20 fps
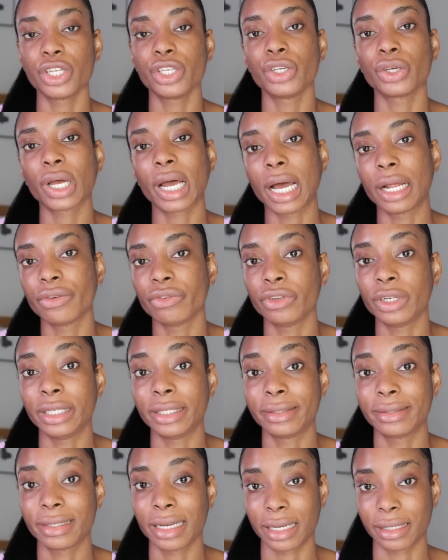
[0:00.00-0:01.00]
you can't
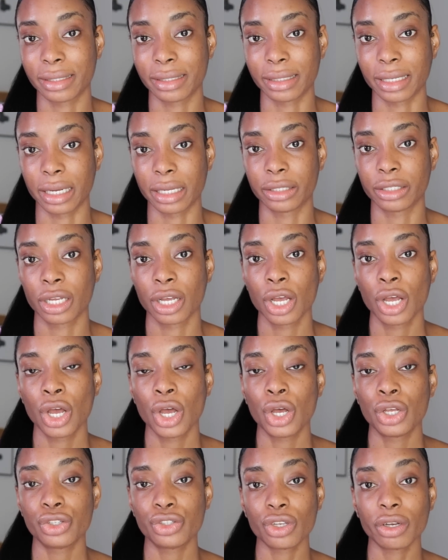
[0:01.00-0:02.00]
really test it.
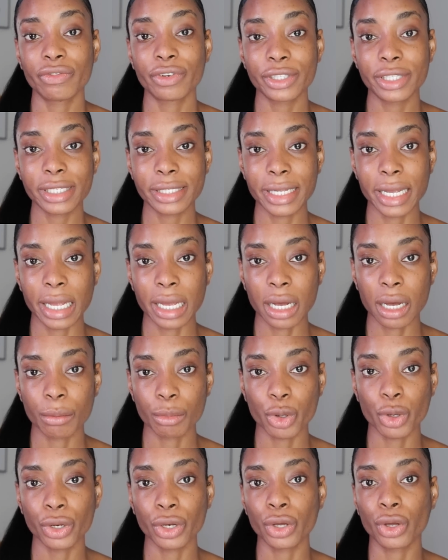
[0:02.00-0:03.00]
So for today,
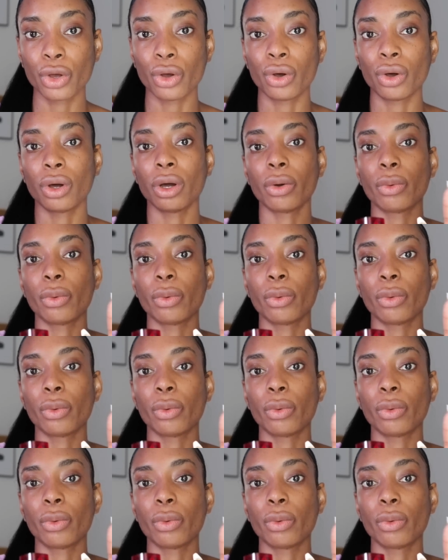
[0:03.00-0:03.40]
I'm gonna go